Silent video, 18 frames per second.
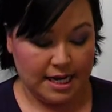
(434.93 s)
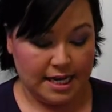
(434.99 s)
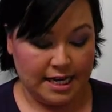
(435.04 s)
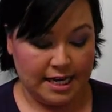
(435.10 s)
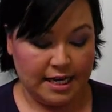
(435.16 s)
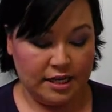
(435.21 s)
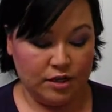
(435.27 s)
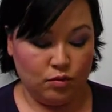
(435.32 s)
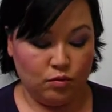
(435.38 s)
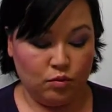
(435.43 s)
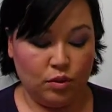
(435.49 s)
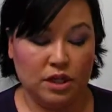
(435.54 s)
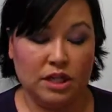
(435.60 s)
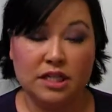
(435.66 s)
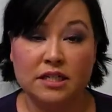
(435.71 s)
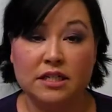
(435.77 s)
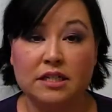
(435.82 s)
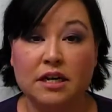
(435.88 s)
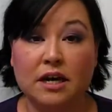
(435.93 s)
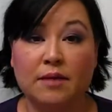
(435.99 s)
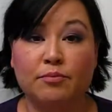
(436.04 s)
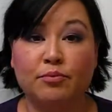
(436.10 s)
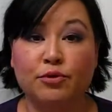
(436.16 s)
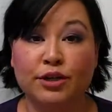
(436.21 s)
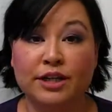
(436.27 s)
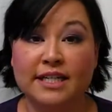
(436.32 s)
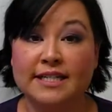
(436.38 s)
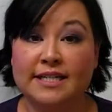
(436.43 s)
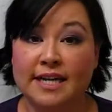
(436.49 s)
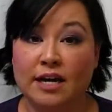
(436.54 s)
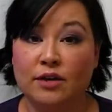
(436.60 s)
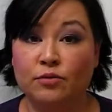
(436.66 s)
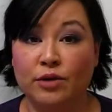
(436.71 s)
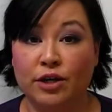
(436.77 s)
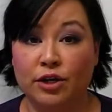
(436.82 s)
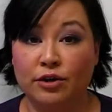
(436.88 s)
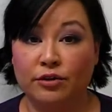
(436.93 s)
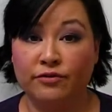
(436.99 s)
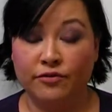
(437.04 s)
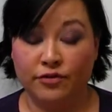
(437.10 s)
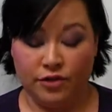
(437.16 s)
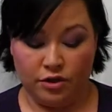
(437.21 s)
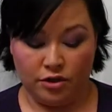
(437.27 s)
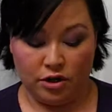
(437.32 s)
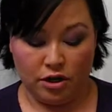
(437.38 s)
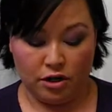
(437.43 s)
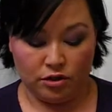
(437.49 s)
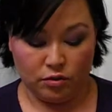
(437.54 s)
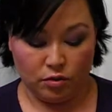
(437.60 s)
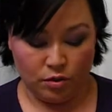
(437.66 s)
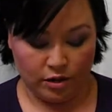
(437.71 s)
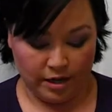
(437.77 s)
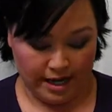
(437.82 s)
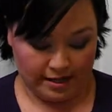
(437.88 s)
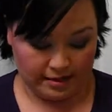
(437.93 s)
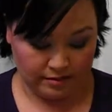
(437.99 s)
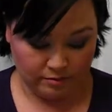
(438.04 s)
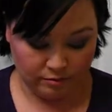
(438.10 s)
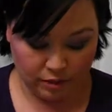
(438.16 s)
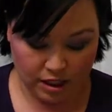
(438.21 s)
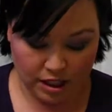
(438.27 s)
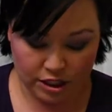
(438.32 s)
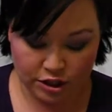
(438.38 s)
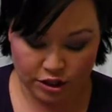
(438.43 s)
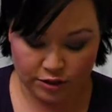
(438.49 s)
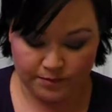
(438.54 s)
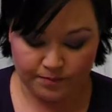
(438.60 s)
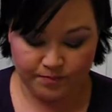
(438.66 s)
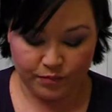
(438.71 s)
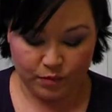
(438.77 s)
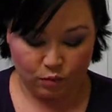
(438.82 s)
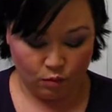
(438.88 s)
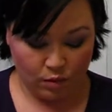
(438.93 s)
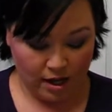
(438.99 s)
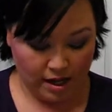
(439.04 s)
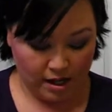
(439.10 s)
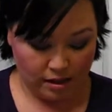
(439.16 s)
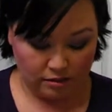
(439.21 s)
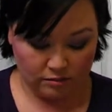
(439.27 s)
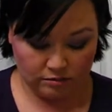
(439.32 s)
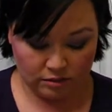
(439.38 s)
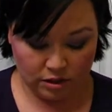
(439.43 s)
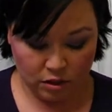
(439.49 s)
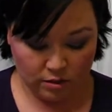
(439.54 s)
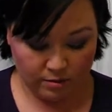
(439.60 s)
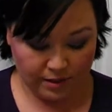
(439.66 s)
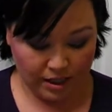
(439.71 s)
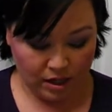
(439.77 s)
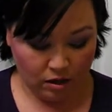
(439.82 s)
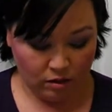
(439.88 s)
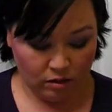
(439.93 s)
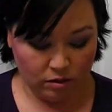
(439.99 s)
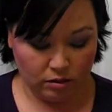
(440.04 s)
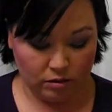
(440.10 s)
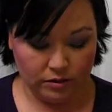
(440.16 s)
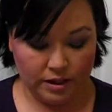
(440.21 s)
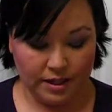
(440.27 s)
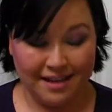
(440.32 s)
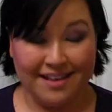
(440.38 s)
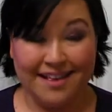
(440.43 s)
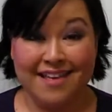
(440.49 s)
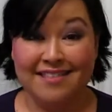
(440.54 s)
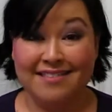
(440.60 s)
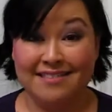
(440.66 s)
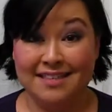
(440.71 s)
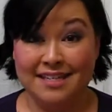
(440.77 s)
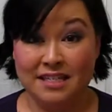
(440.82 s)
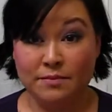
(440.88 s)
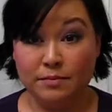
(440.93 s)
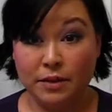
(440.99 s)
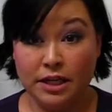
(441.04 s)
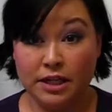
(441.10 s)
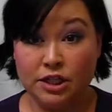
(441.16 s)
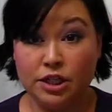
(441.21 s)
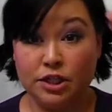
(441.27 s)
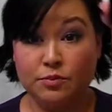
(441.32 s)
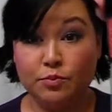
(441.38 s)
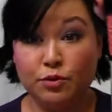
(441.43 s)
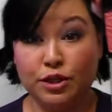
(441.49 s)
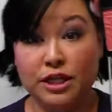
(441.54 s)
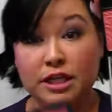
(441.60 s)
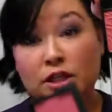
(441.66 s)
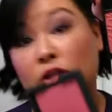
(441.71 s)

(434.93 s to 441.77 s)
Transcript: it was a pretty dead ringer for the NARS Orgasm blush. Well, lo and behold, this blush is pretty